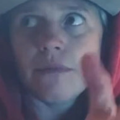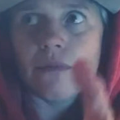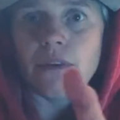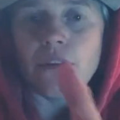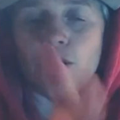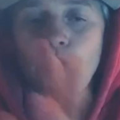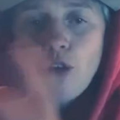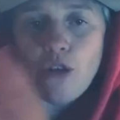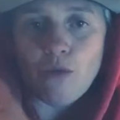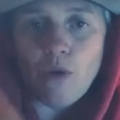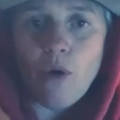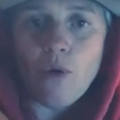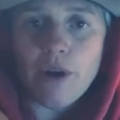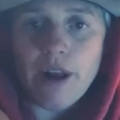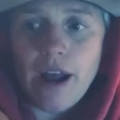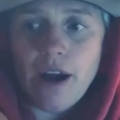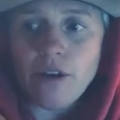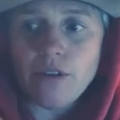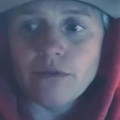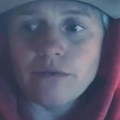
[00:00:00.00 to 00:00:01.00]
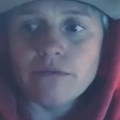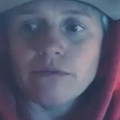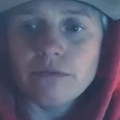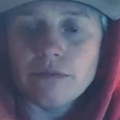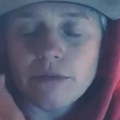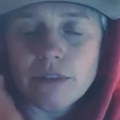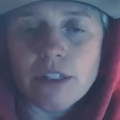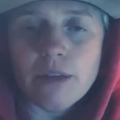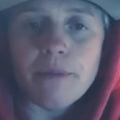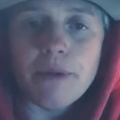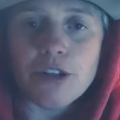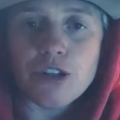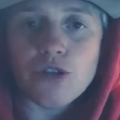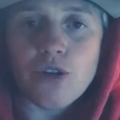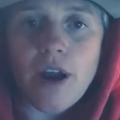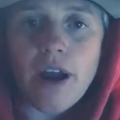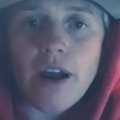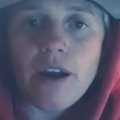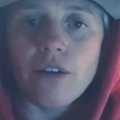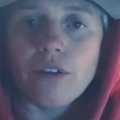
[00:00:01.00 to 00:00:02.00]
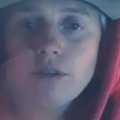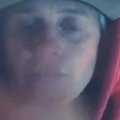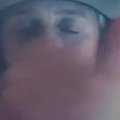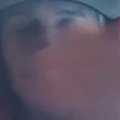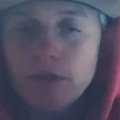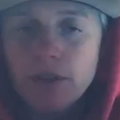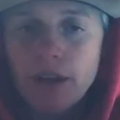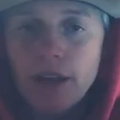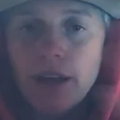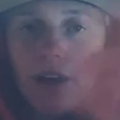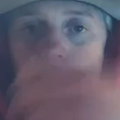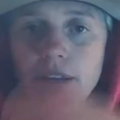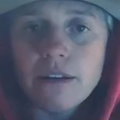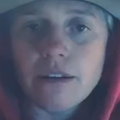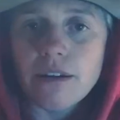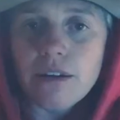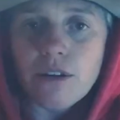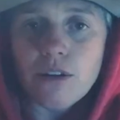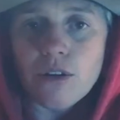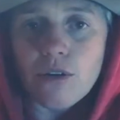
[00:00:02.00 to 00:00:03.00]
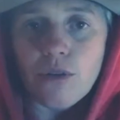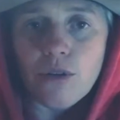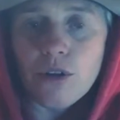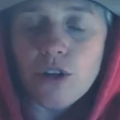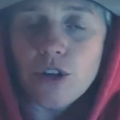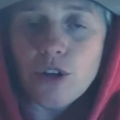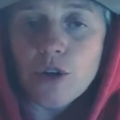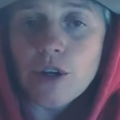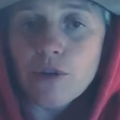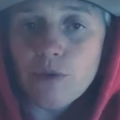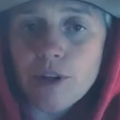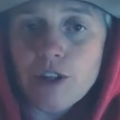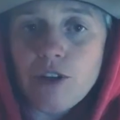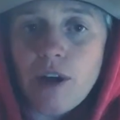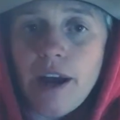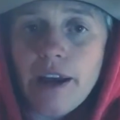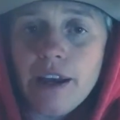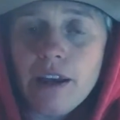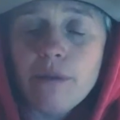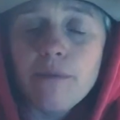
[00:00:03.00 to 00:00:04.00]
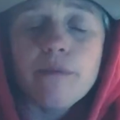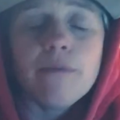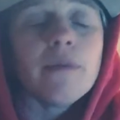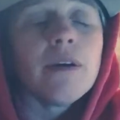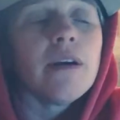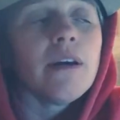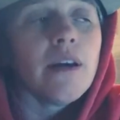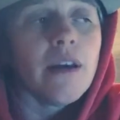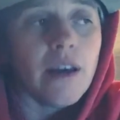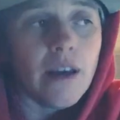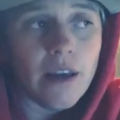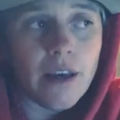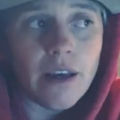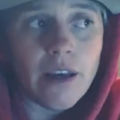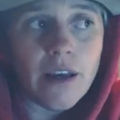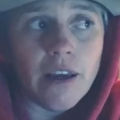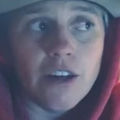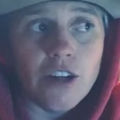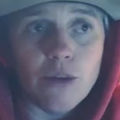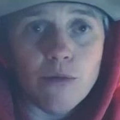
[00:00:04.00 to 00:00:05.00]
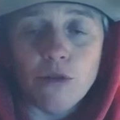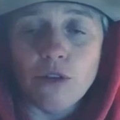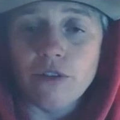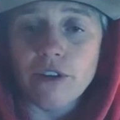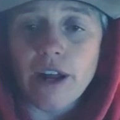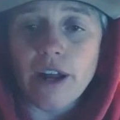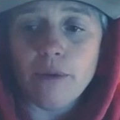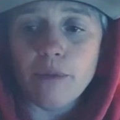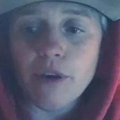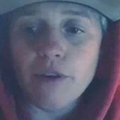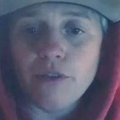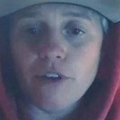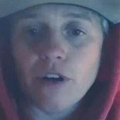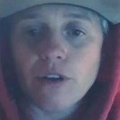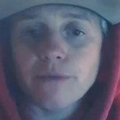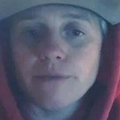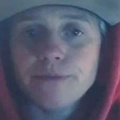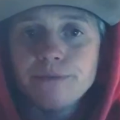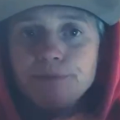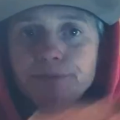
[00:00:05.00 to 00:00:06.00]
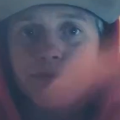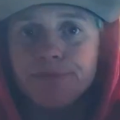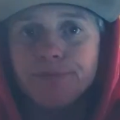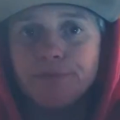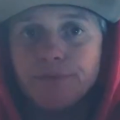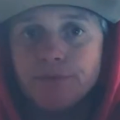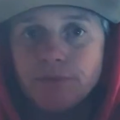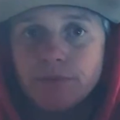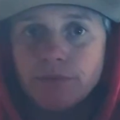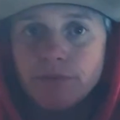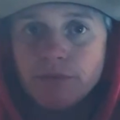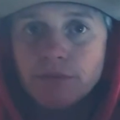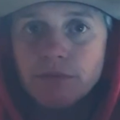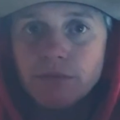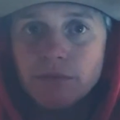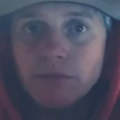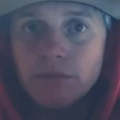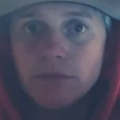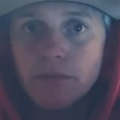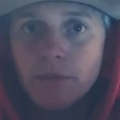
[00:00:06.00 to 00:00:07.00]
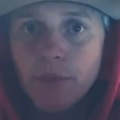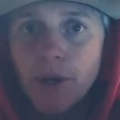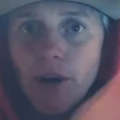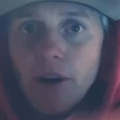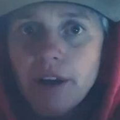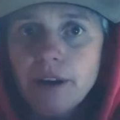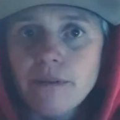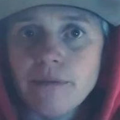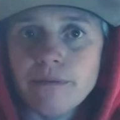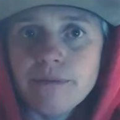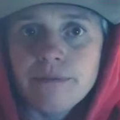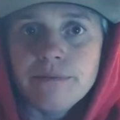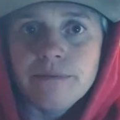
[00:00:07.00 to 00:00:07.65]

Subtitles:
You throw it out. It's a mistrial. And you can retry him, and you move it out of Beaver. Period.